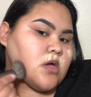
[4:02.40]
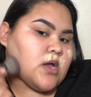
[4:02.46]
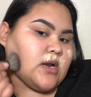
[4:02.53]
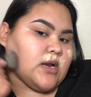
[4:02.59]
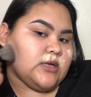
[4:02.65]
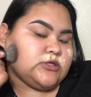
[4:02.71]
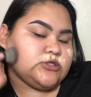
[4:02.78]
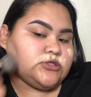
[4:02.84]

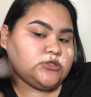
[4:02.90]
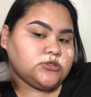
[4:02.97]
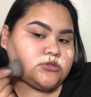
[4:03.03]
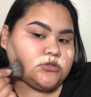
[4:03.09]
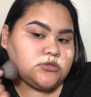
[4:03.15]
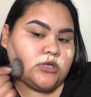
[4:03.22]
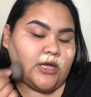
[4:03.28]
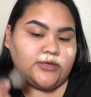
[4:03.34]
And I just
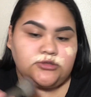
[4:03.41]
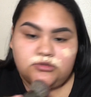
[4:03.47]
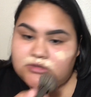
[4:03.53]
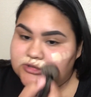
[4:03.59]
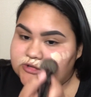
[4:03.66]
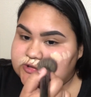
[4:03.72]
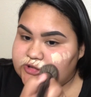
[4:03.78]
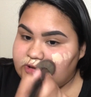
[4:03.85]
like to
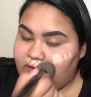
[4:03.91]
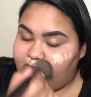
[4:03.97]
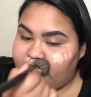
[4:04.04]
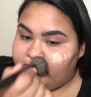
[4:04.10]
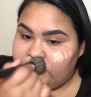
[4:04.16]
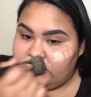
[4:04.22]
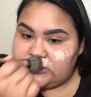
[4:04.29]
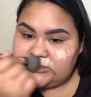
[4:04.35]
conceal
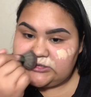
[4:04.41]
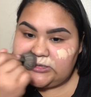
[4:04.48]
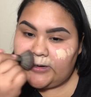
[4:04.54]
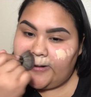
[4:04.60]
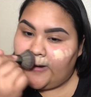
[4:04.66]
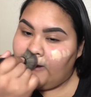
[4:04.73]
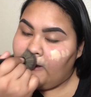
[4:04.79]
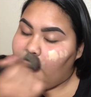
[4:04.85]
first
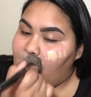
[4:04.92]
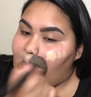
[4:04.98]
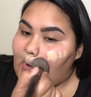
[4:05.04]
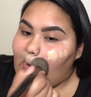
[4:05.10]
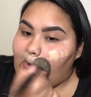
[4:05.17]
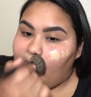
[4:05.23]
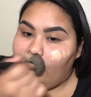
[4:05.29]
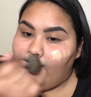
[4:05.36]

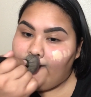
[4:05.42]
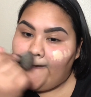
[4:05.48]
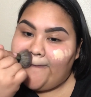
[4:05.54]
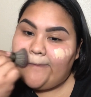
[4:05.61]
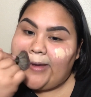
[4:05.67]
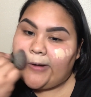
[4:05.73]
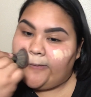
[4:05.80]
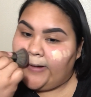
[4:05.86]

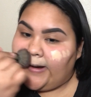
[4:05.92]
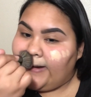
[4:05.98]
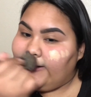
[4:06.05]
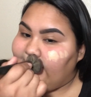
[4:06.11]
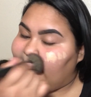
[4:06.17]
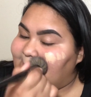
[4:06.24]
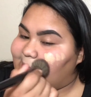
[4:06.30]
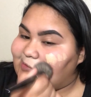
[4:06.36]
my
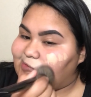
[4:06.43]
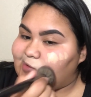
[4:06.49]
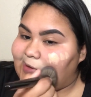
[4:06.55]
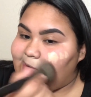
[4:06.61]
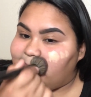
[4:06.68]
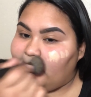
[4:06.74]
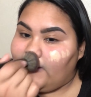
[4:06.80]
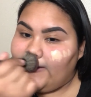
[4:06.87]
redness
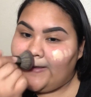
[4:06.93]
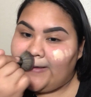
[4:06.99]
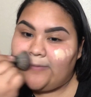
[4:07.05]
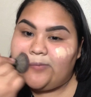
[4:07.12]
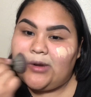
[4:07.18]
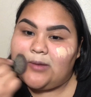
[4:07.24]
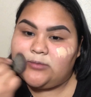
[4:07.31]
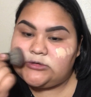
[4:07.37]
and my
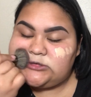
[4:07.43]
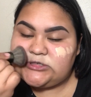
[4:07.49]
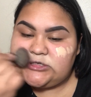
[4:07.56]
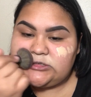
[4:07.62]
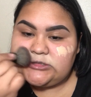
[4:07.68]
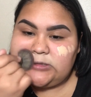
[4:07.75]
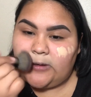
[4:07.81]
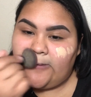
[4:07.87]

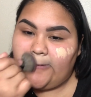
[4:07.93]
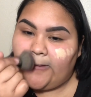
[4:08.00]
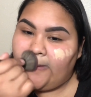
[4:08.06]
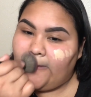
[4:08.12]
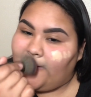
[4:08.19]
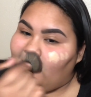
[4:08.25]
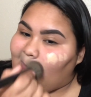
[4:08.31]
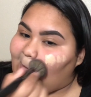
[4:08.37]
blemishes,
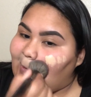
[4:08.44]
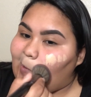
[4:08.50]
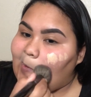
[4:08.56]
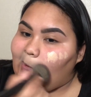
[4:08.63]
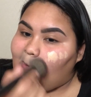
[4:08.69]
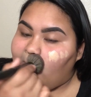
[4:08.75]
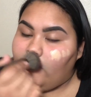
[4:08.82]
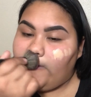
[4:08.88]

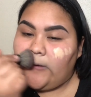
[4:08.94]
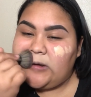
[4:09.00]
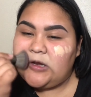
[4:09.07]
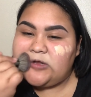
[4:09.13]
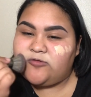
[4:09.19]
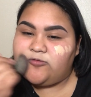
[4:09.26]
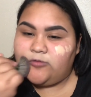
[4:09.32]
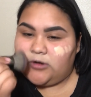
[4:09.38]

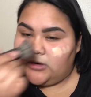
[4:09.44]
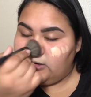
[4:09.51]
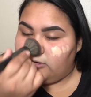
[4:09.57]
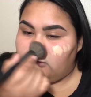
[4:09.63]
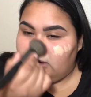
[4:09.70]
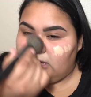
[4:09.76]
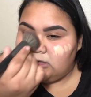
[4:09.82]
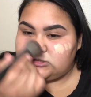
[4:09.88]
just for a
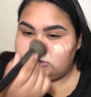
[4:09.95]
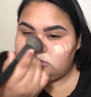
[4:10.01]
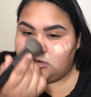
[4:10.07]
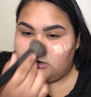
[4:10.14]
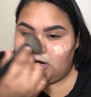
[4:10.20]
little extra